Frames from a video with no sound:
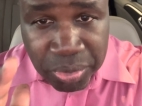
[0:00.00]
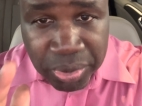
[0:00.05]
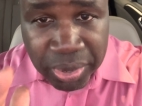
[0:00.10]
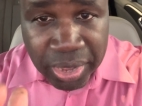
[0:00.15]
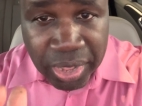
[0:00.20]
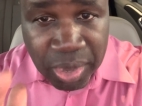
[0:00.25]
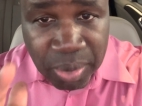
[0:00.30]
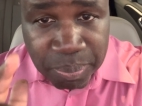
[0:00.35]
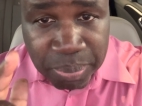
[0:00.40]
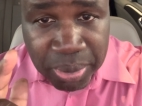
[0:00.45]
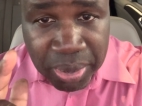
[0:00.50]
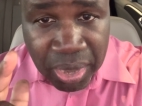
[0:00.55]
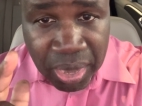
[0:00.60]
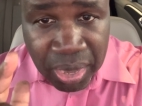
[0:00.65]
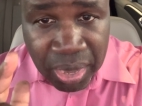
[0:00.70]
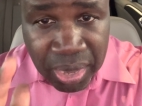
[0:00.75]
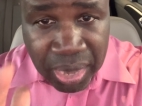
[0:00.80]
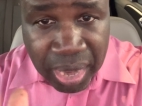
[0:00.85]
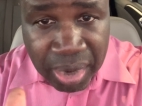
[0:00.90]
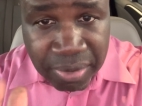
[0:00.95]
to help
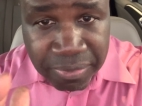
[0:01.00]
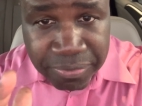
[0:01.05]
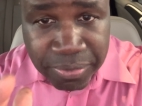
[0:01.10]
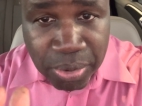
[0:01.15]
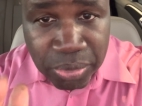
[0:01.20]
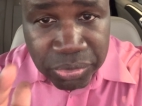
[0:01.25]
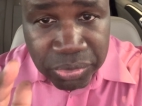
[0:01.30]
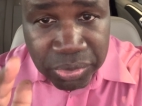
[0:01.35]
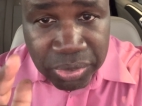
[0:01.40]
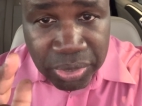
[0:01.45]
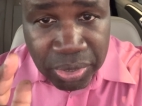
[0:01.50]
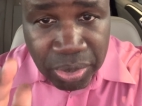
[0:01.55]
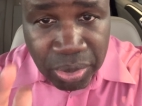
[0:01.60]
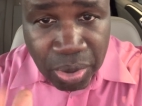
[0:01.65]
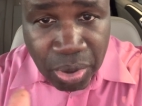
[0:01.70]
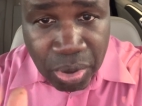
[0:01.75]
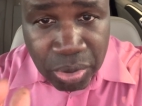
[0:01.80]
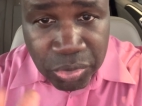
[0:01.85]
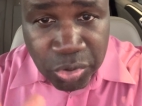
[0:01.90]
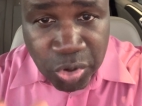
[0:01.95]
a lot of folks
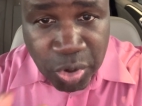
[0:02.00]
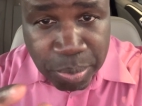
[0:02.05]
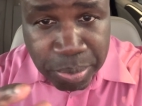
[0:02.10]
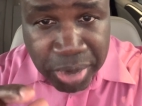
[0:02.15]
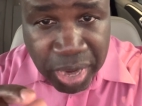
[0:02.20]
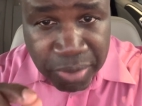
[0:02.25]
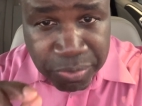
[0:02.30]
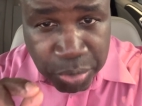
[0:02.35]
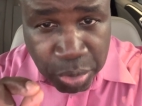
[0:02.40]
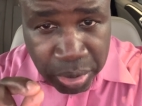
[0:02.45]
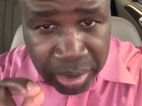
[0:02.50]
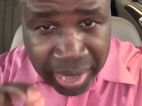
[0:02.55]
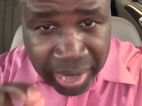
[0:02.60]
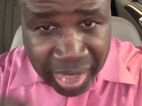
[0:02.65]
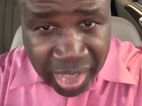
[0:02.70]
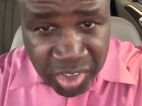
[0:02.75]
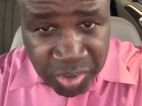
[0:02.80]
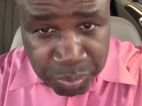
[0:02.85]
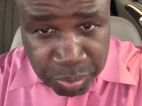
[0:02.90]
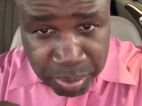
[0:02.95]
long-term. Now, if you're on
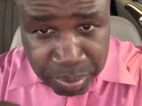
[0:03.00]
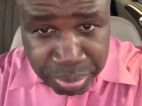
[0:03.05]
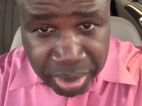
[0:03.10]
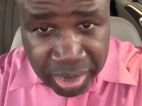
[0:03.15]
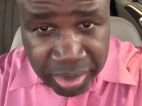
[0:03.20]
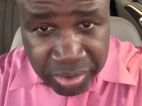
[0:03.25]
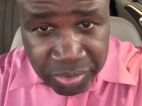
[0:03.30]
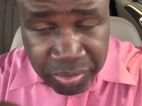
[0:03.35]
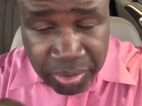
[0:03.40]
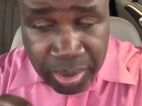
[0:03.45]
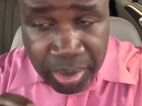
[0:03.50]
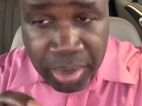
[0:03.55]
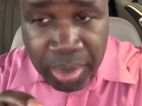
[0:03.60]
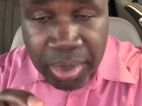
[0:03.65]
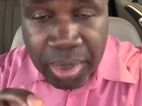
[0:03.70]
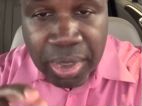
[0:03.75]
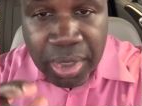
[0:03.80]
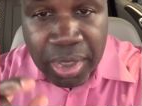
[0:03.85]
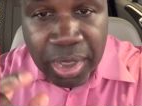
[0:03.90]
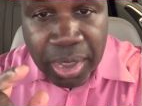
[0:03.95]
aspirin products,
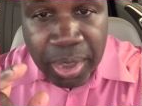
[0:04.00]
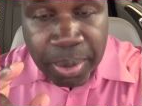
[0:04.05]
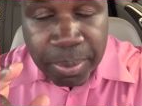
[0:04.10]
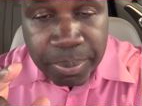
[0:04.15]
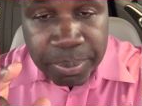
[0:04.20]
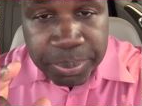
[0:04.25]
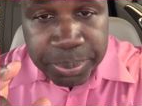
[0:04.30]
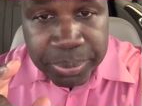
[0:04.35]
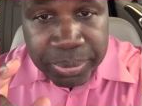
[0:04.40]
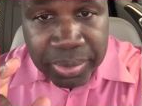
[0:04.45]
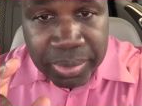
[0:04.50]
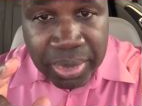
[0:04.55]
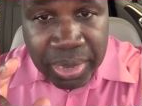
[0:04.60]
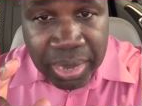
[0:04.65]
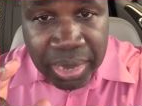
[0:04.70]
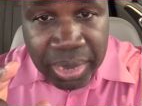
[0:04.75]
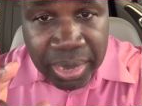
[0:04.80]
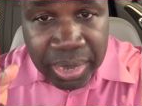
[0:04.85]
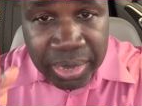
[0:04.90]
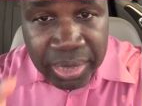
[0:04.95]
um,
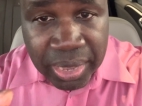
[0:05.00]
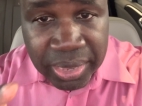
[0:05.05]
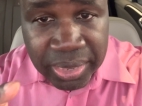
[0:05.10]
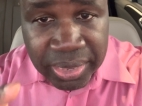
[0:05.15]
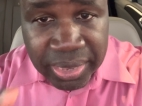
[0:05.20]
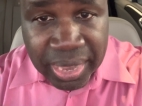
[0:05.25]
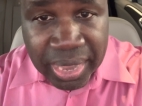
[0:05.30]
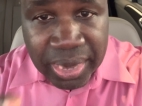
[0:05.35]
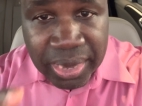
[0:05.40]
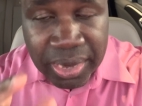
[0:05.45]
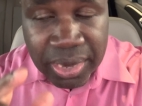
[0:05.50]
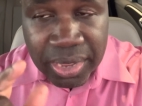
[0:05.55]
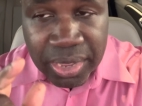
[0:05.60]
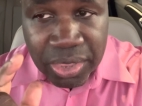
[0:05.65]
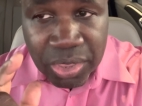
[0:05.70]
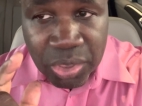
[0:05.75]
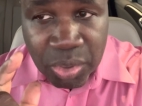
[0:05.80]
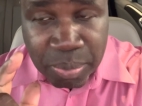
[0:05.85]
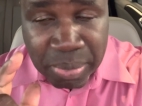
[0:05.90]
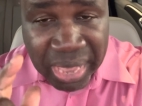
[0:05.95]
uh, again,
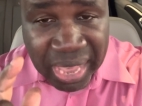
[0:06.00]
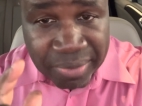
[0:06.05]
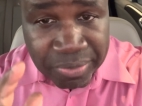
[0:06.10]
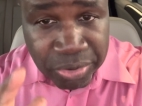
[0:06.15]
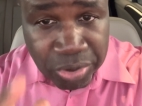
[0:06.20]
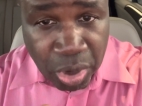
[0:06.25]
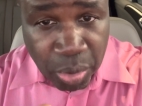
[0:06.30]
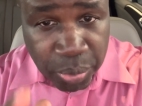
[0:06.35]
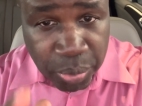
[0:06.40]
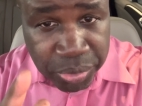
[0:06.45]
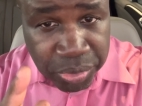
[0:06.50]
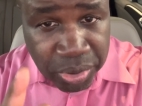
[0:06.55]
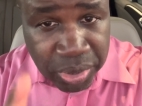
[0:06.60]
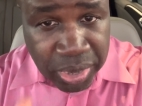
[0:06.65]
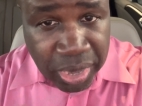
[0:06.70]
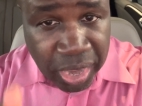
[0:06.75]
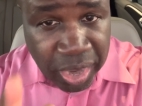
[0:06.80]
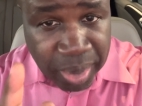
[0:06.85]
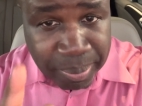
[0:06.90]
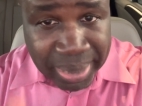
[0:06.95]
you may have to talk with your
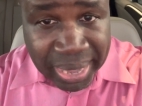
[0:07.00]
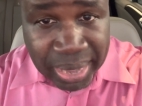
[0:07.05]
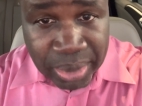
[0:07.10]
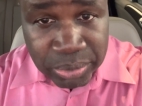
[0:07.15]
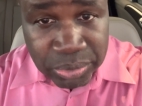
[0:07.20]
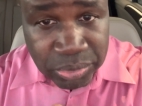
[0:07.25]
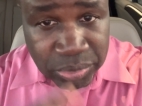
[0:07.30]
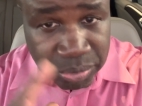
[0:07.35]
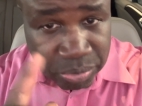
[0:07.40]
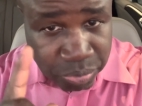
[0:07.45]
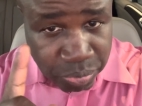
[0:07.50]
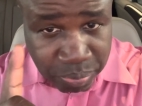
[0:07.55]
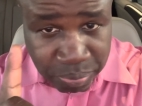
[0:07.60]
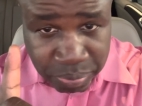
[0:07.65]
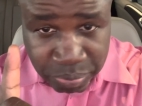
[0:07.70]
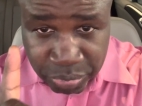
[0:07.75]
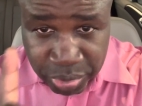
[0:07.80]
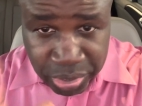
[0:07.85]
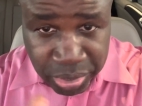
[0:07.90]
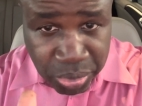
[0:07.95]
doc about
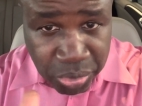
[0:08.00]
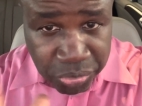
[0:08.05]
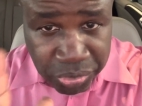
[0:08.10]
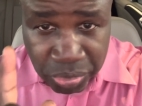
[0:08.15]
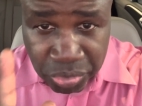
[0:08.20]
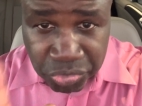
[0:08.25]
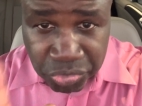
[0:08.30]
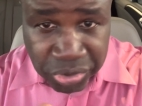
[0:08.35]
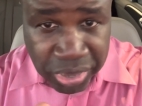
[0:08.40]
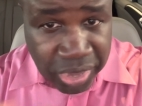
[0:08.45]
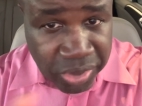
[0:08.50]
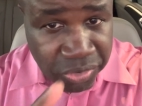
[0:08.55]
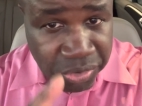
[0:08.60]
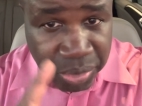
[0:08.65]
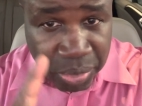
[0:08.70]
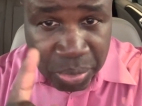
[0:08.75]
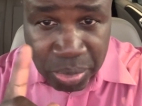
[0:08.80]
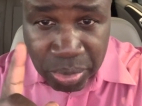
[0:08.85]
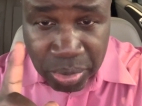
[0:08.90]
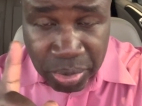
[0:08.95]
reducing or
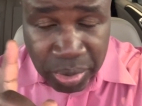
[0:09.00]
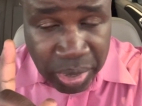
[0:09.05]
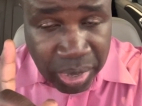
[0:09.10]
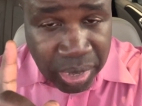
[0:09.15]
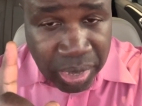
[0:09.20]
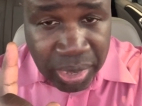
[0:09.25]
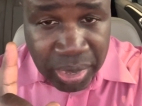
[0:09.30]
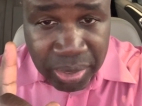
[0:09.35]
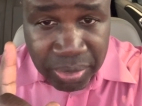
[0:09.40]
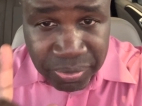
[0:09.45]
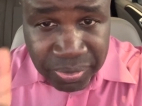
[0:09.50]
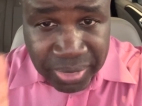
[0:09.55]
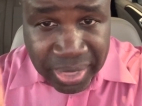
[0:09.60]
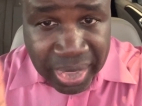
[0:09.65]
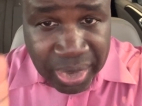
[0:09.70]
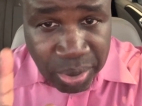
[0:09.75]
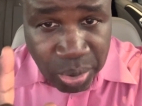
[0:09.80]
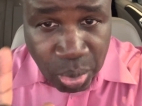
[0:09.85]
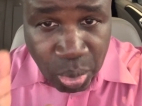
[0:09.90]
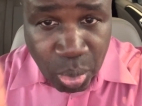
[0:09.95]
changing or
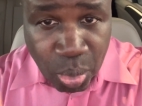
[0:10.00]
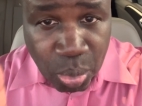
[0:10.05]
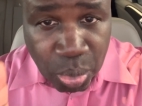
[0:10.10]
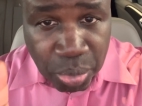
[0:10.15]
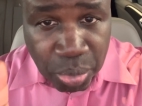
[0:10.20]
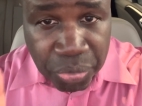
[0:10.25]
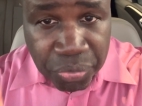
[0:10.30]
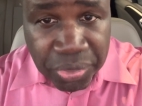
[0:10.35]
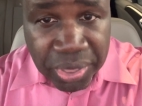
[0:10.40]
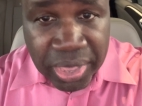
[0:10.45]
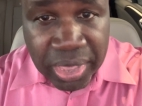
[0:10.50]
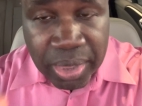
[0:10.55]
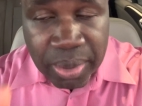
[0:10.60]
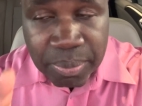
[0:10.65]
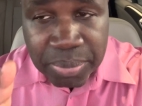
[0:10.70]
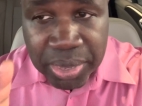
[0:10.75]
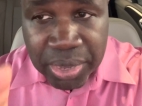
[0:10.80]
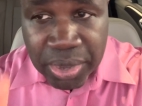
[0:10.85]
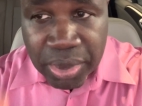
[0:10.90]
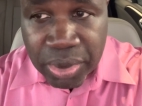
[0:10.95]
that whole
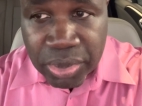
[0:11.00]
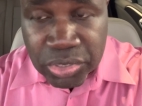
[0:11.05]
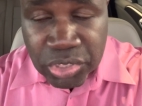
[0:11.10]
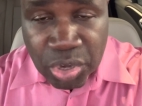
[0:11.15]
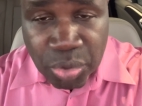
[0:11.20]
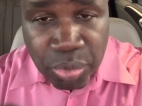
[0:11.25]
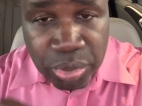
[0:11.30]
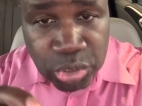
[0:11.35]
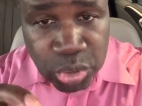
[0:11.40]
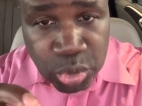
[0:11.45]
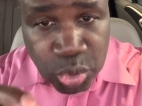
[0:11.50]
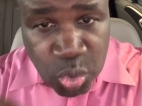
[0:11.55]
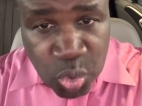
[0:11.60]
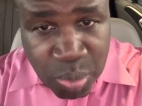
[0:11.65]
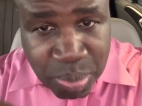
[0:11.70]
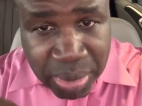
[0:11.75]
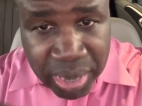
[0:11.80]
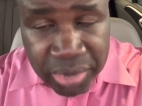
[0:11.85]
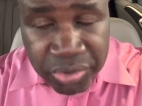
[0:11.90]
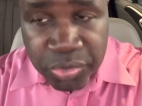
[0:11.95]
thing because you don't want too
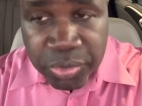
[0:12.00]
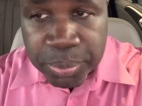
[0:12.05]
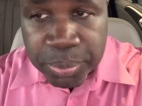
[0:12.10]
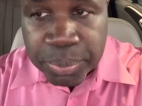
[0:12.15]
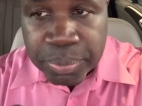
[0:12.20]
much